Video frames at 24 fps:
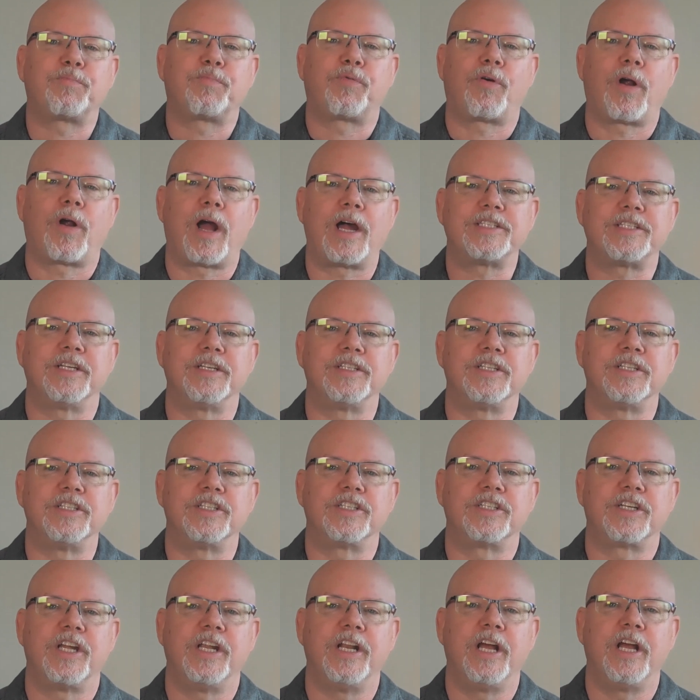
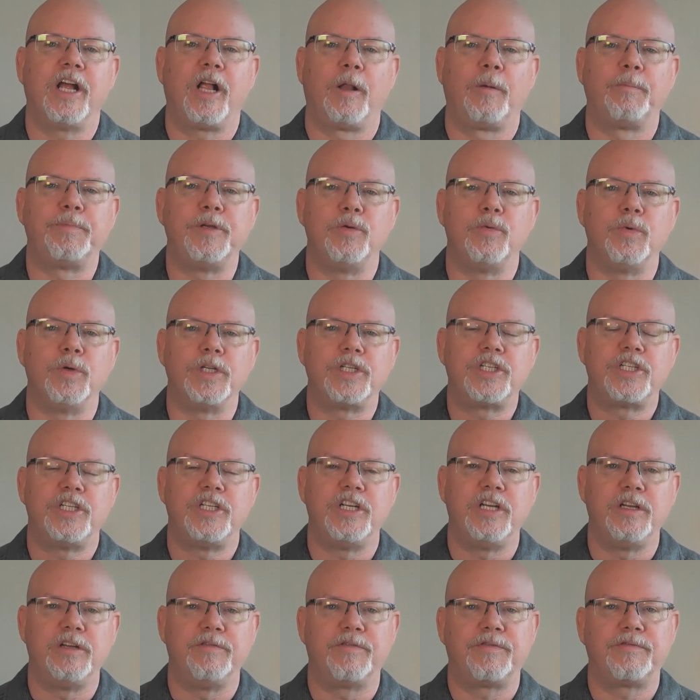processes can help you
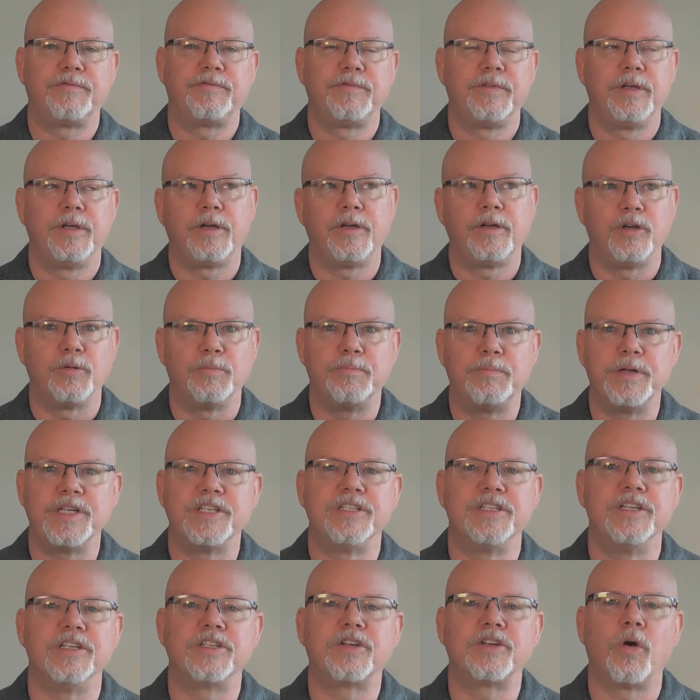achieve, your
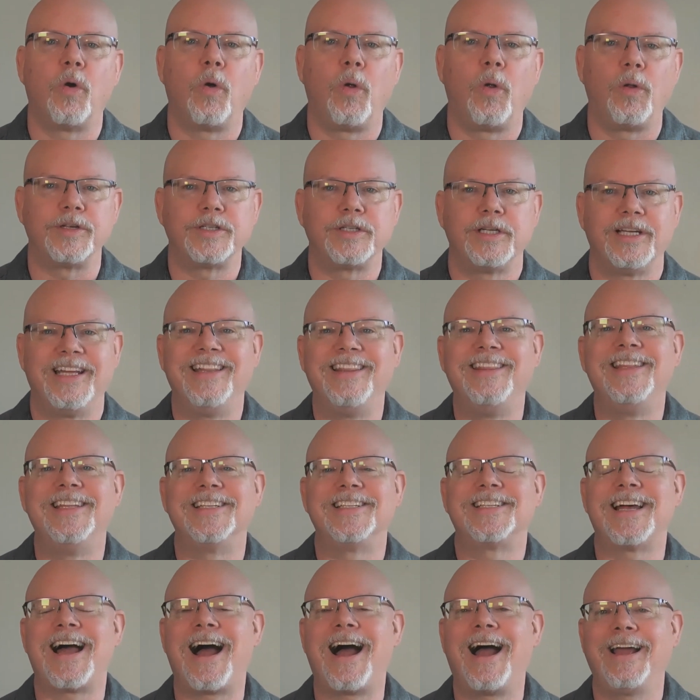business goals in
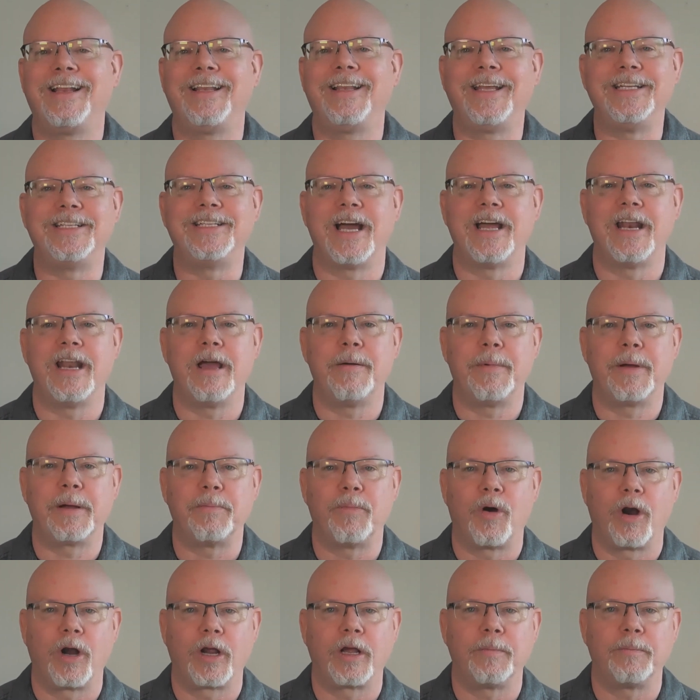this highly dynamic
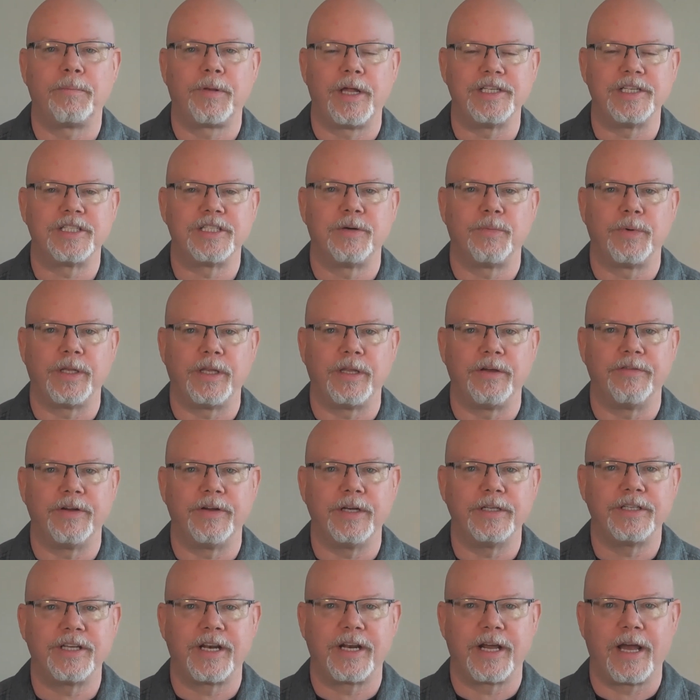marketplace that we live
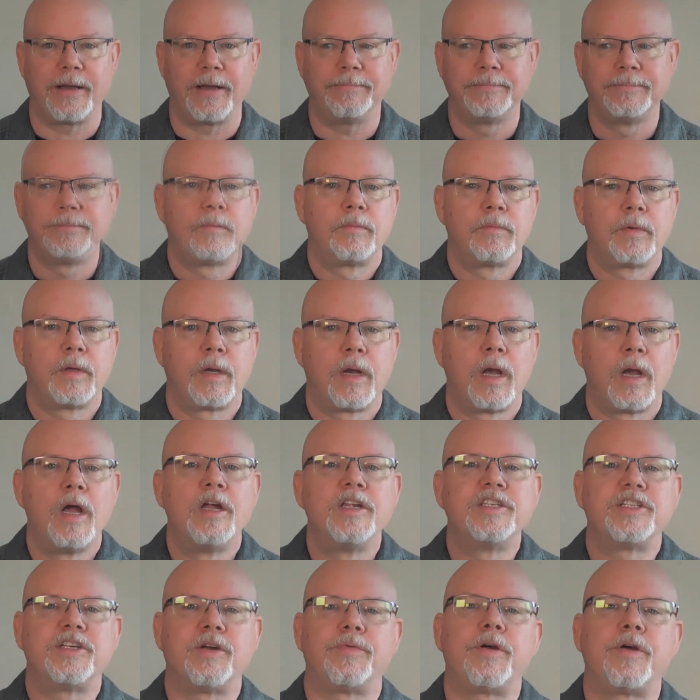in today.
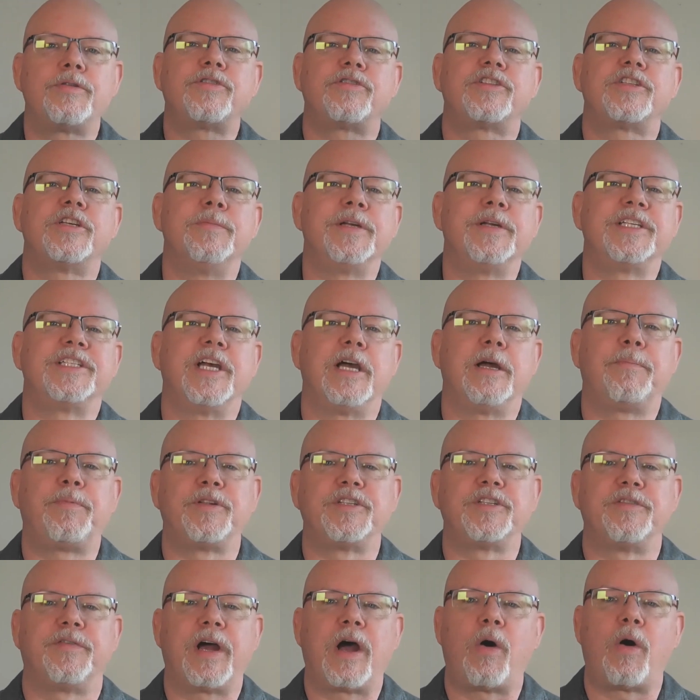So those are some
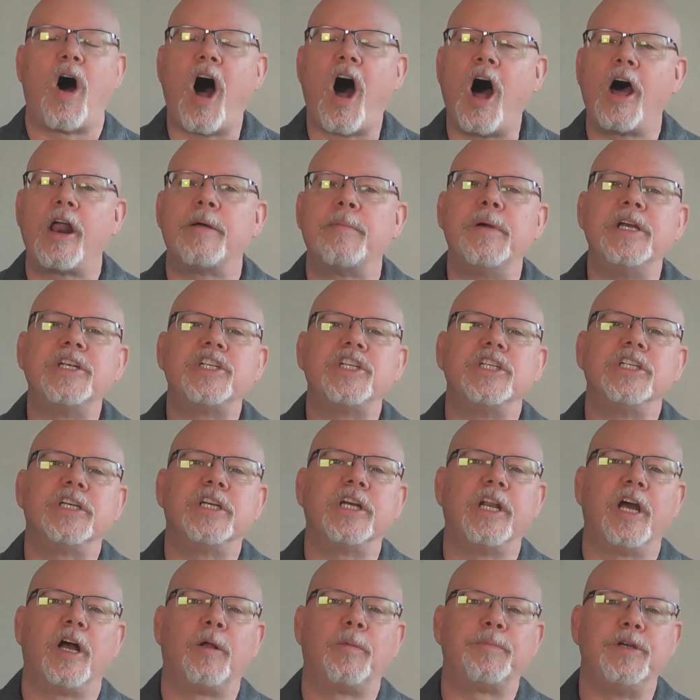examples of how automation
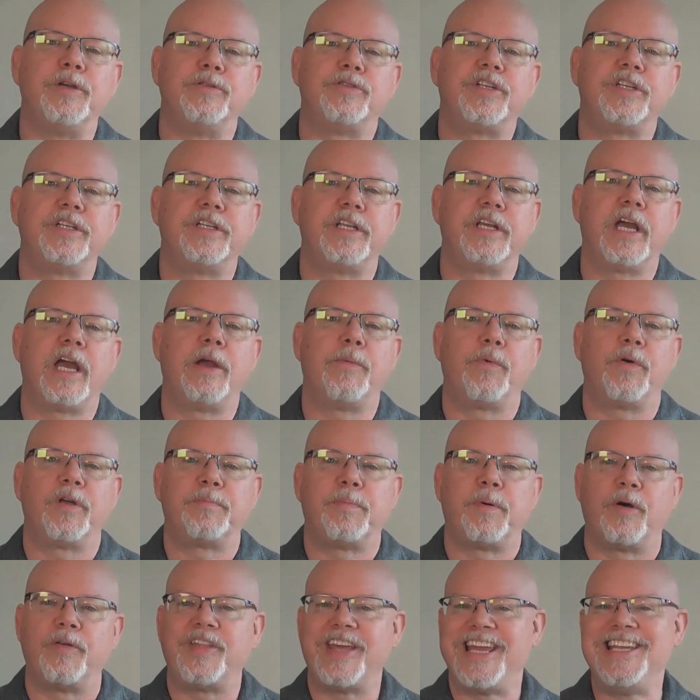can help you today with
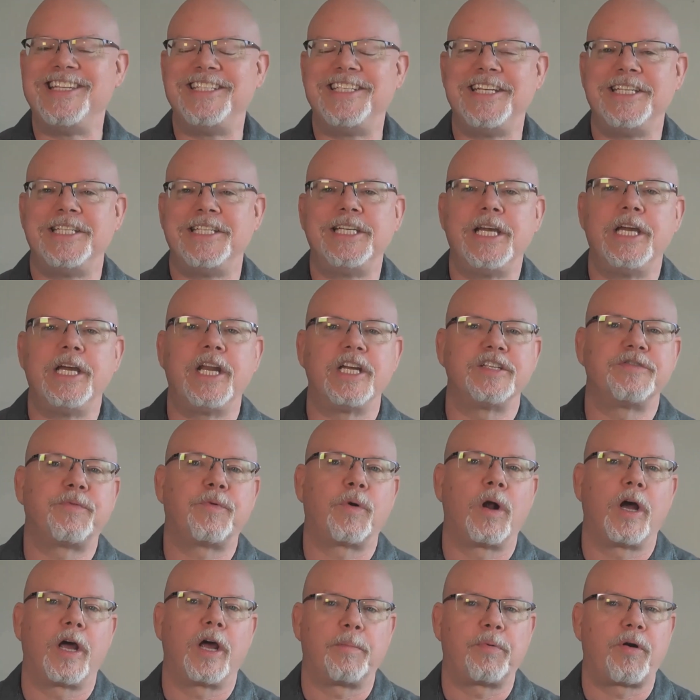both ECC and
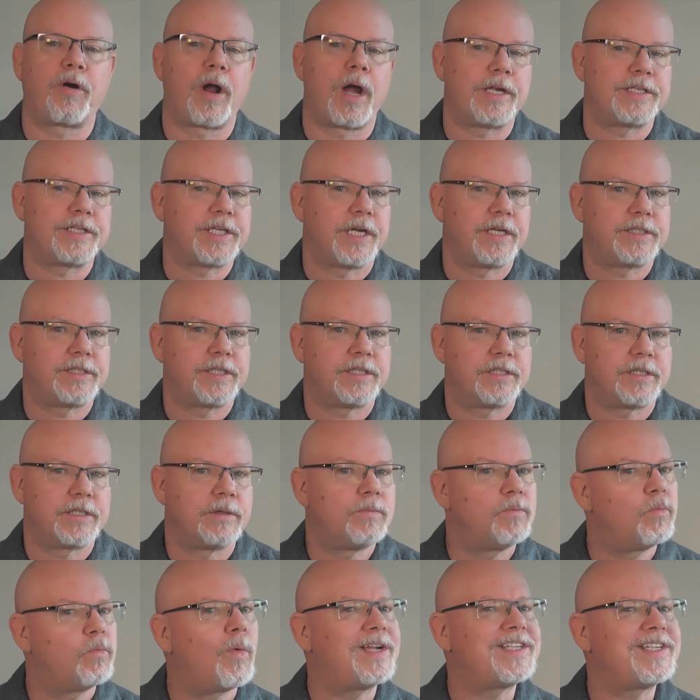S/4HANA processes.
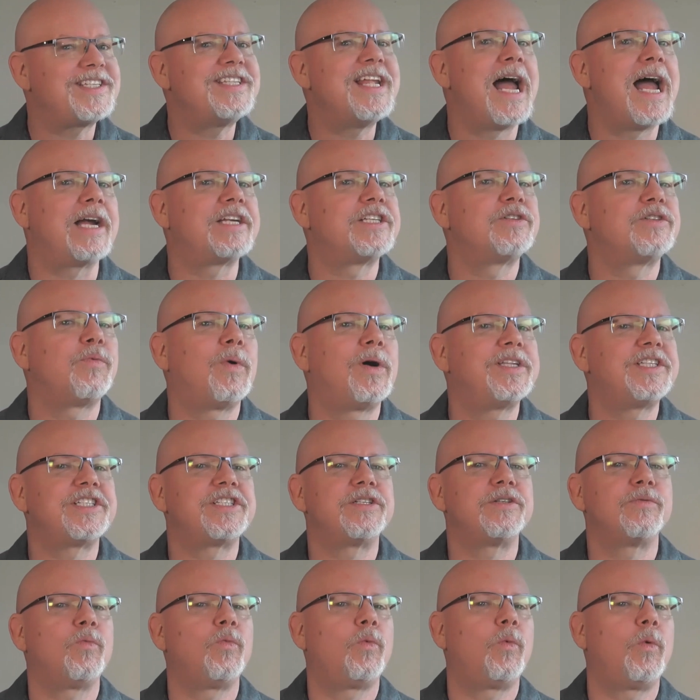And what's next?
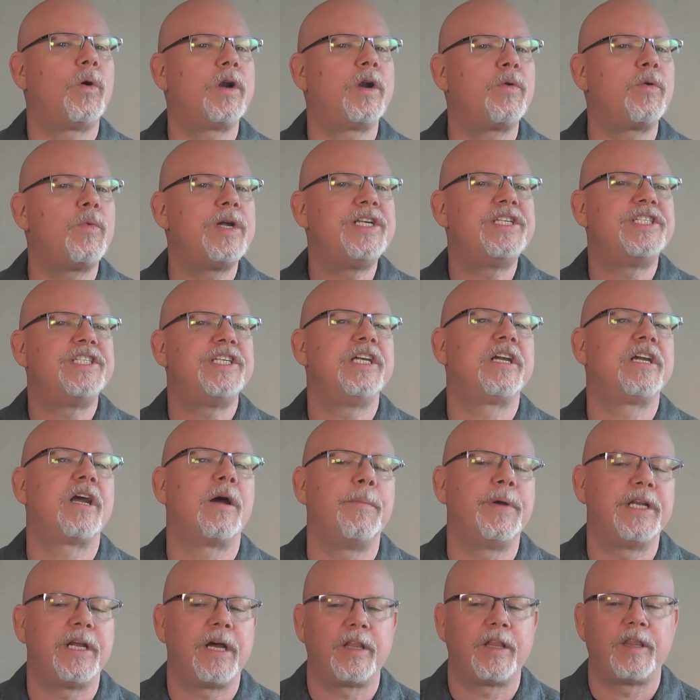What do we see
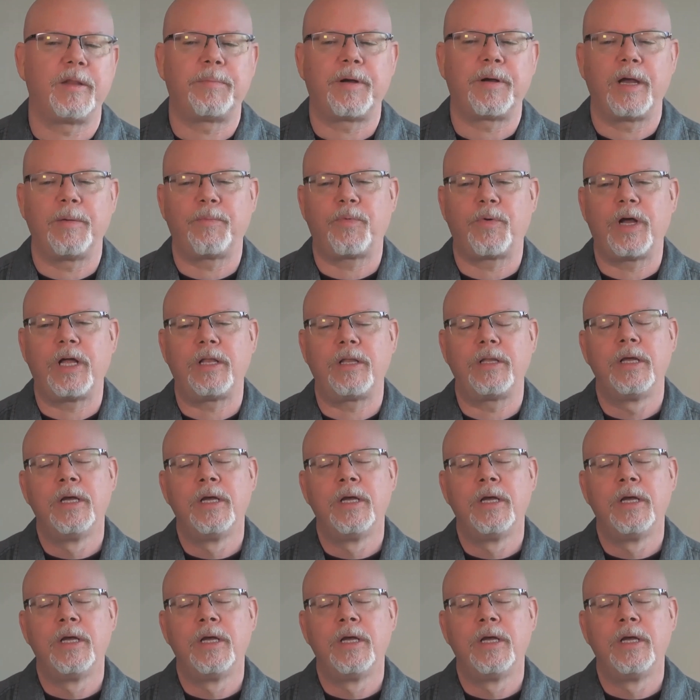coming down the pipeline?